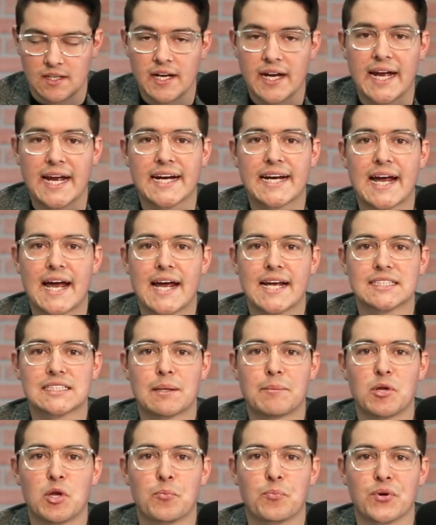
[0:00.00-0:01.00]
Hey guys,
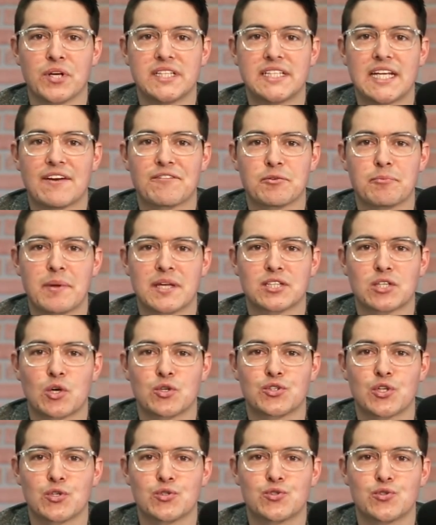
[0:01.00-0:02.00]
coming to you pre-tape from the Best
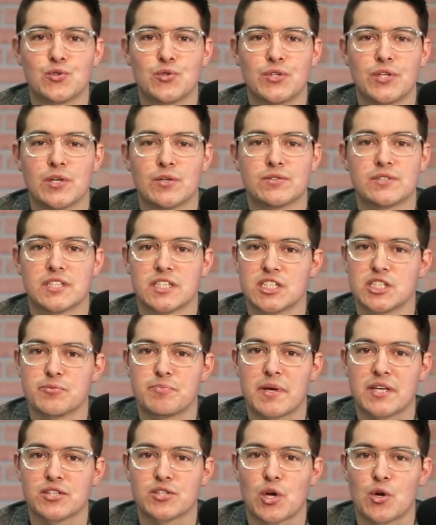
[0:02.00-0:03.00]
Coast Show studios. This is the
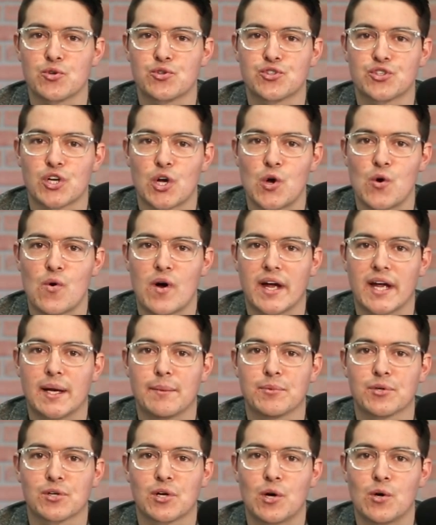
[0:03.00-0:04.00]
Best Coast Show. I
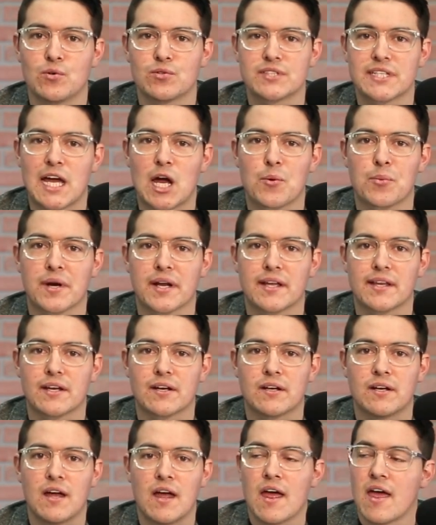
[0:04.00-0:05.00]
am your host, Albert
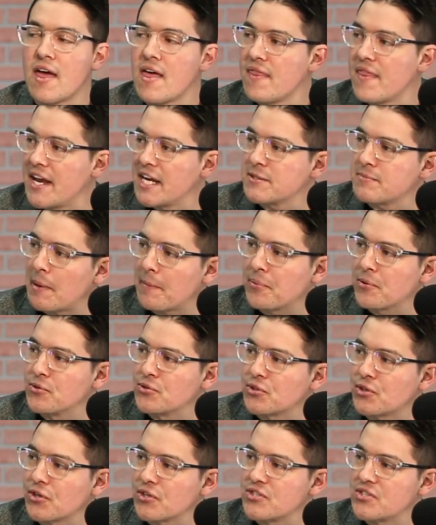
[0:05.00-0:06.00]
Aguilera. That is my
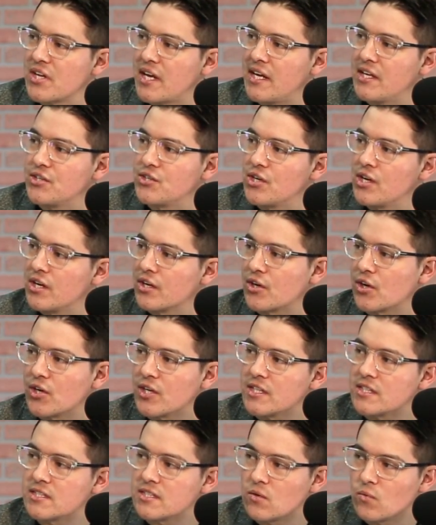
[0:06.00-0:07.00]
producer, Curtis Stage.
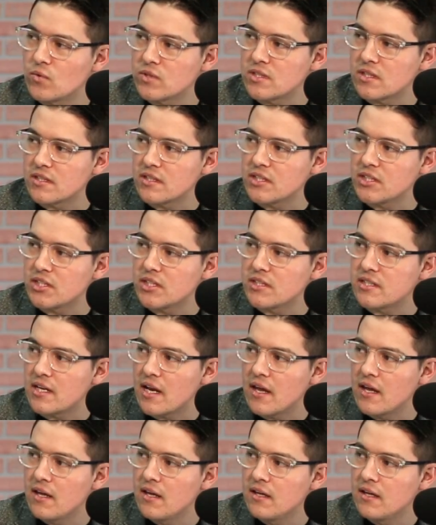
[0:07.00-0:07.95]
Curtis, what's on the agenda today?